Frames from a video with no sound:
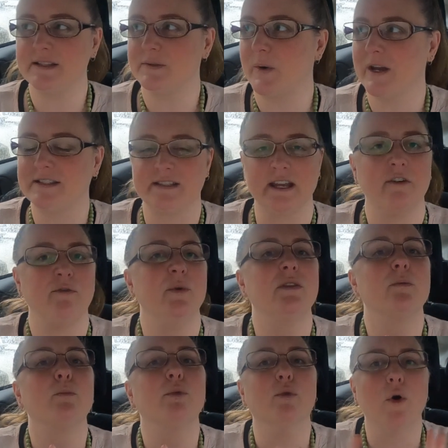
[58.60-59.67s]
is where stuff
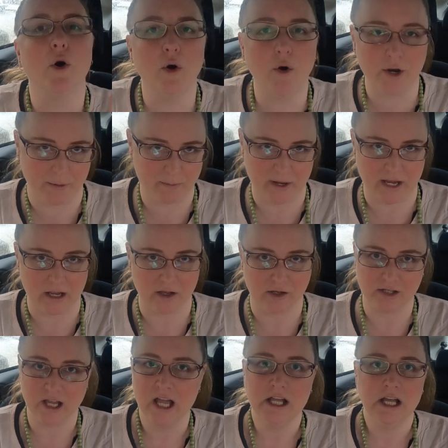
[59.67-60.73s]
with broad
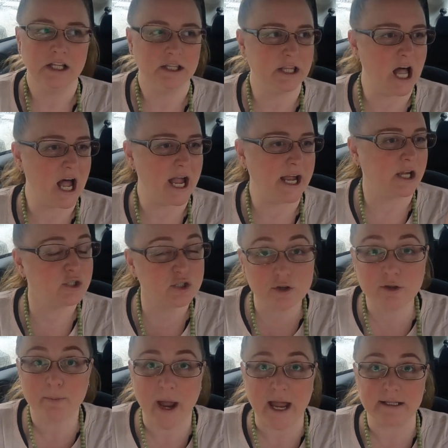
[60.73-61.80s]
appeal, like
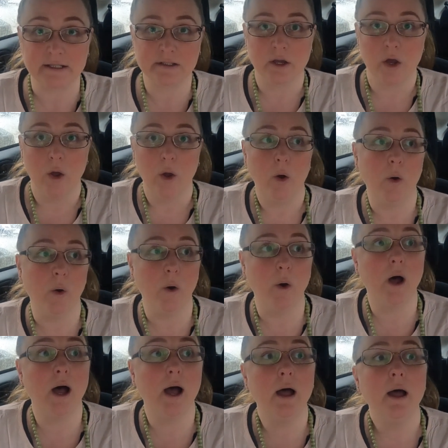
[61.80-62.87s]
toothpaste
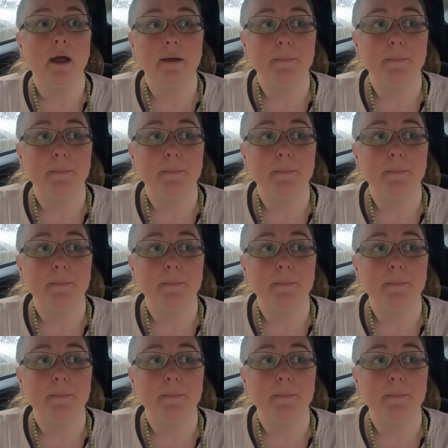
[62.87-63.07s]
or